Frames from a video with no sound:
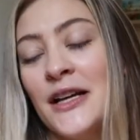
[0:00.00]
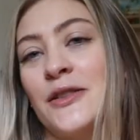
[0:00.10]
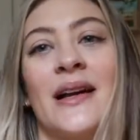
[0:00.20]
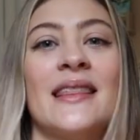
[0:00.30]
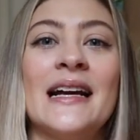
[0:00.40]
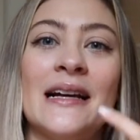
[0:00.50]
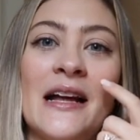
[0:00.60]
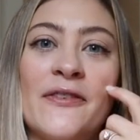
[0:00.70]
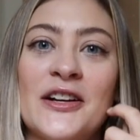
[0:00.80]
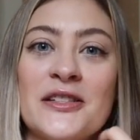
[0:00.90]
So I think
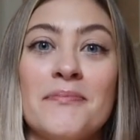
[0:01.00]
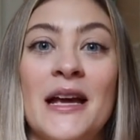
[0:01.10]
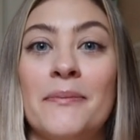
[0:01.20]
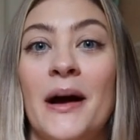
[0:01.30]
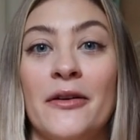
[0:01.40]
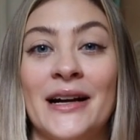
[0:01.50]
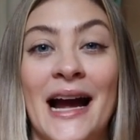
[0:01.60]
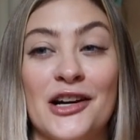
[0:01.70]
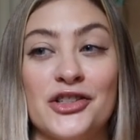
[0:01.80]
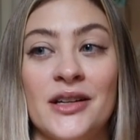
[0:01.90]
if I just make my
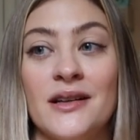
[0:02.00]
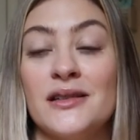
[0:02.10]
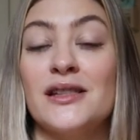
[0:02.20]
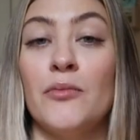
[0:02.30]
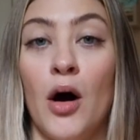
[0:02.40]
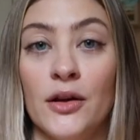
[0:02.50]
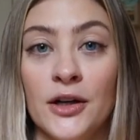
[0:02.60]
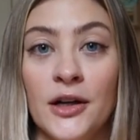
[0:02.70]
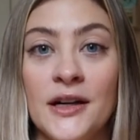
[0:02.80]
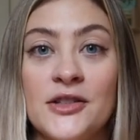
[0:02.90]
reaction
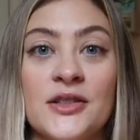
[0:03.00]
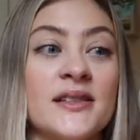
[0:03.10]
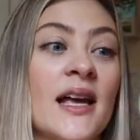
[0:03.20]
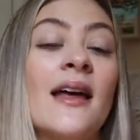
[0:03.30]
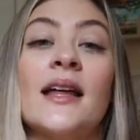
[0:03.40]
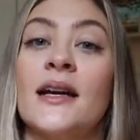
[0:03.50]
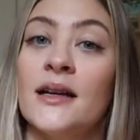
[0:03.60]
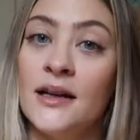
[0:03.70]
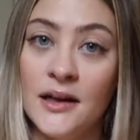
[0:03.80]
smaller and just say like